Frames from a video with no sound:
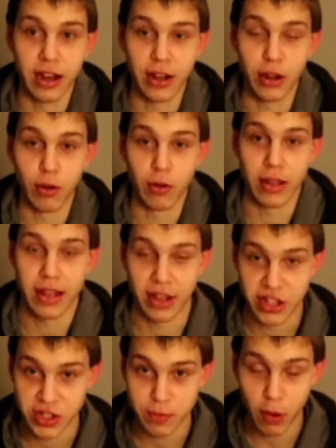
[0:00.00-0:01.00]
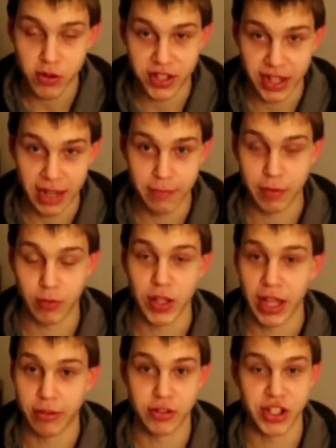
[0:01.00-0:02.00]
you know, exposing him, when
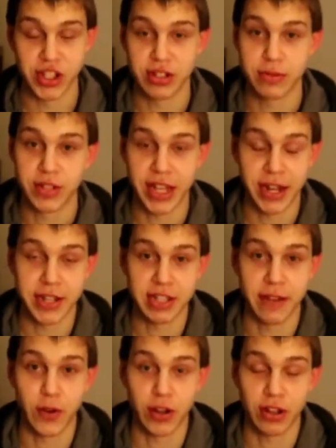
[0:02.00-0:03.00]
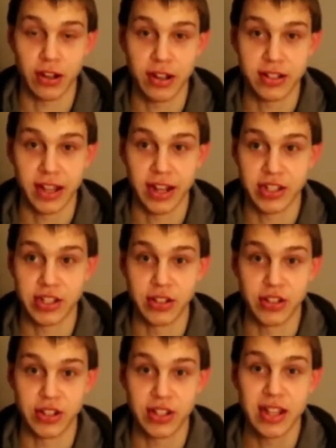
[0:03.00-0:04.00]
really I was just taking stuff out of context
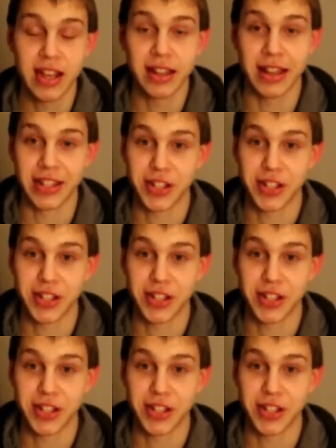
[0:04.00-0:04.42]
and just like